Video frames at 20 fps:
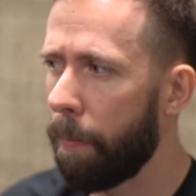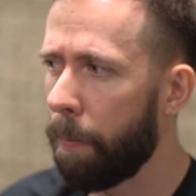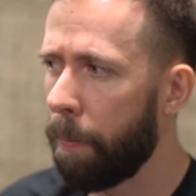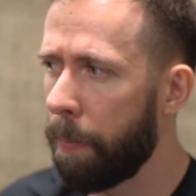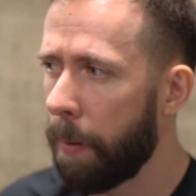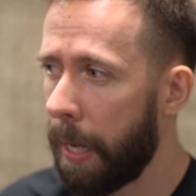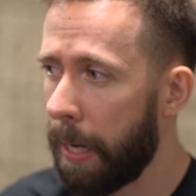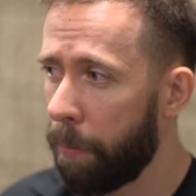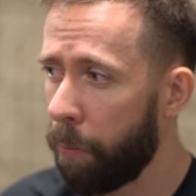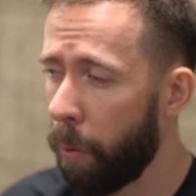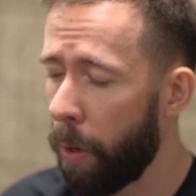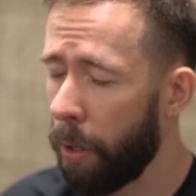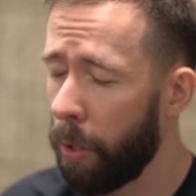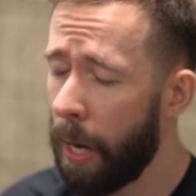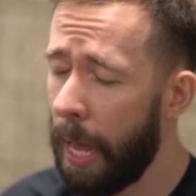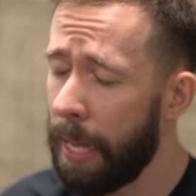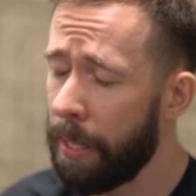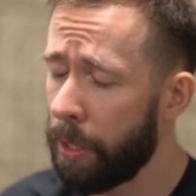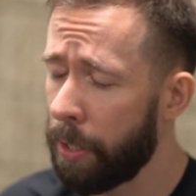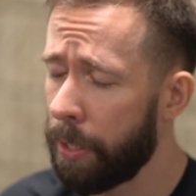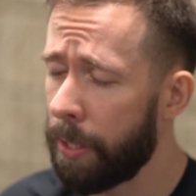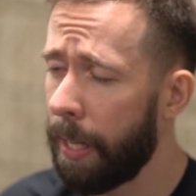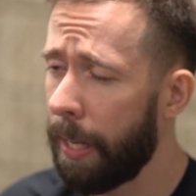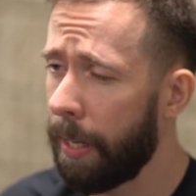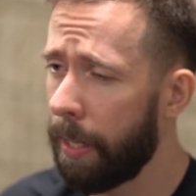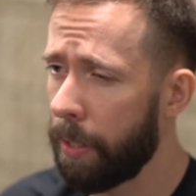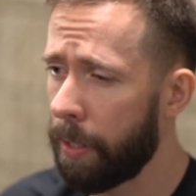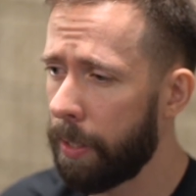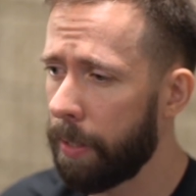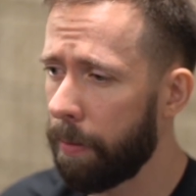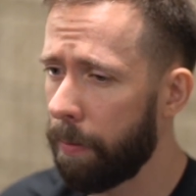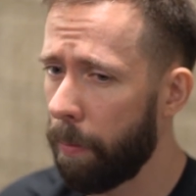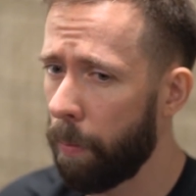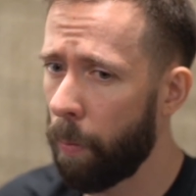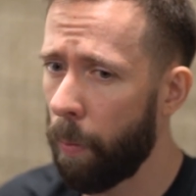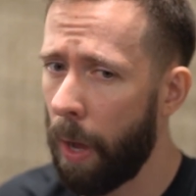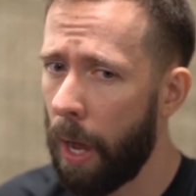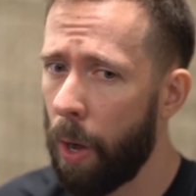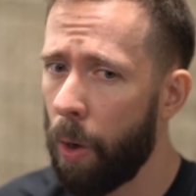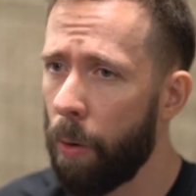but one nice thing is
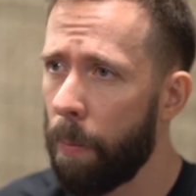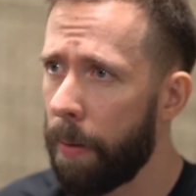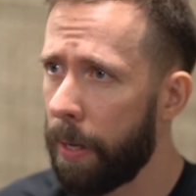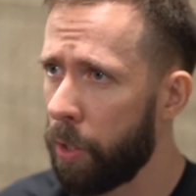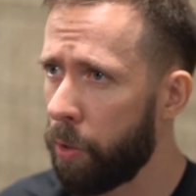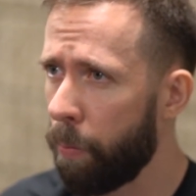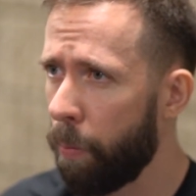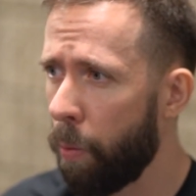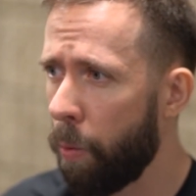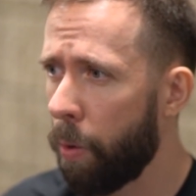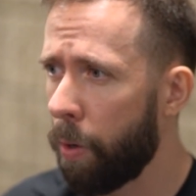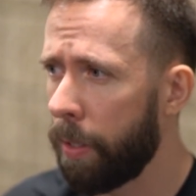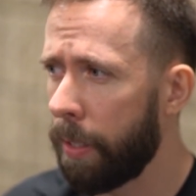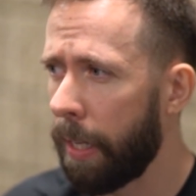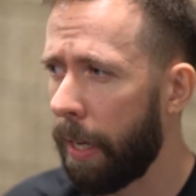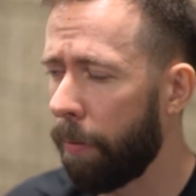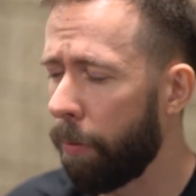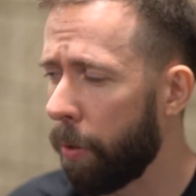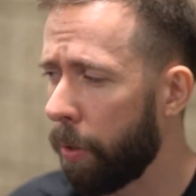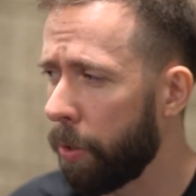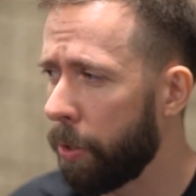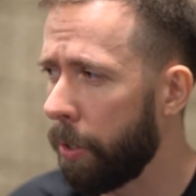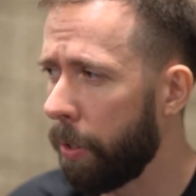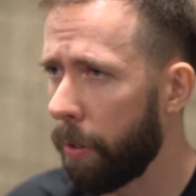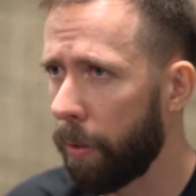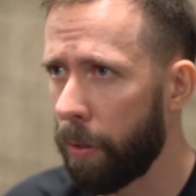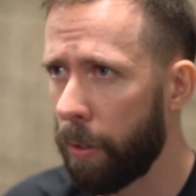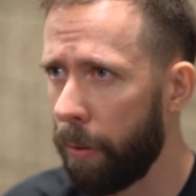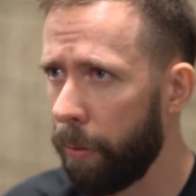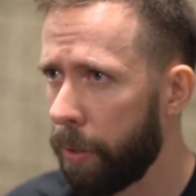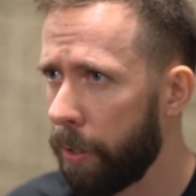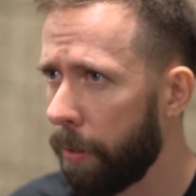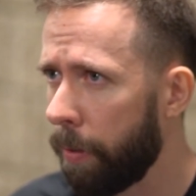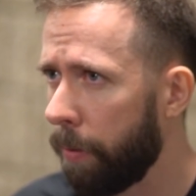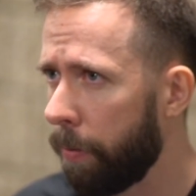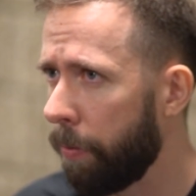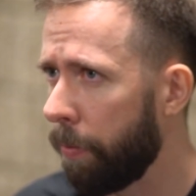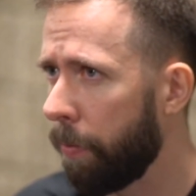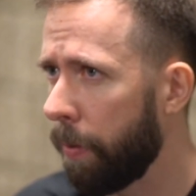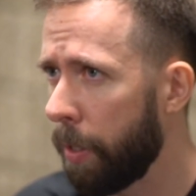how much more diverse and
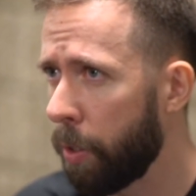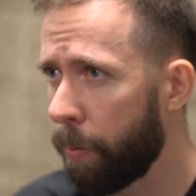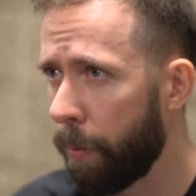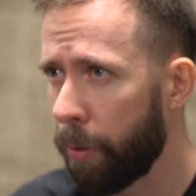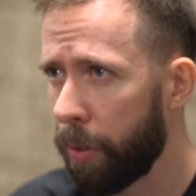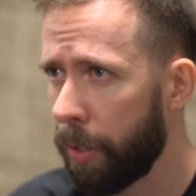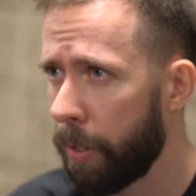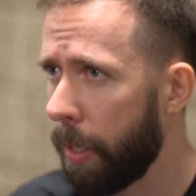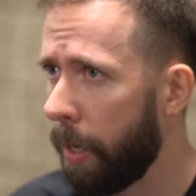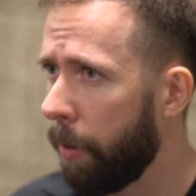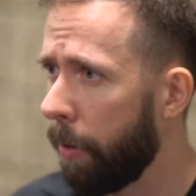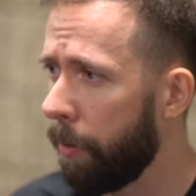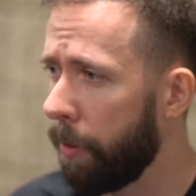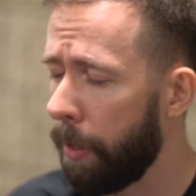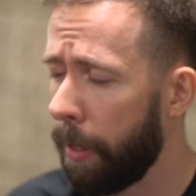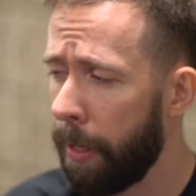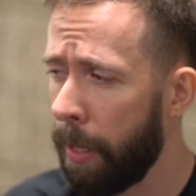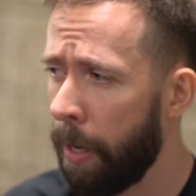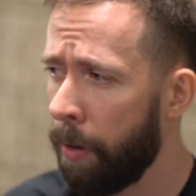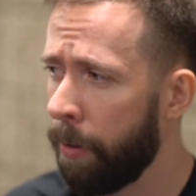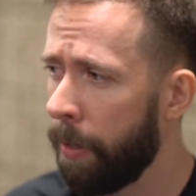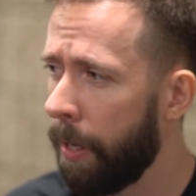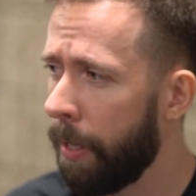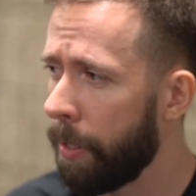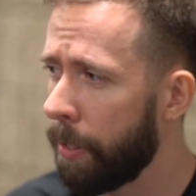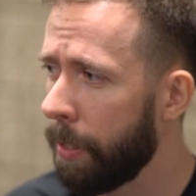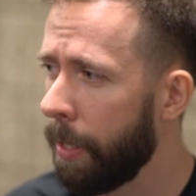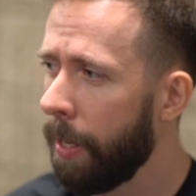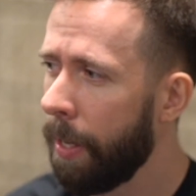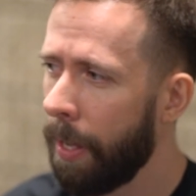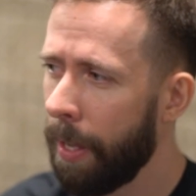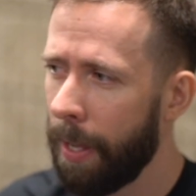inclusive esports is nowadays.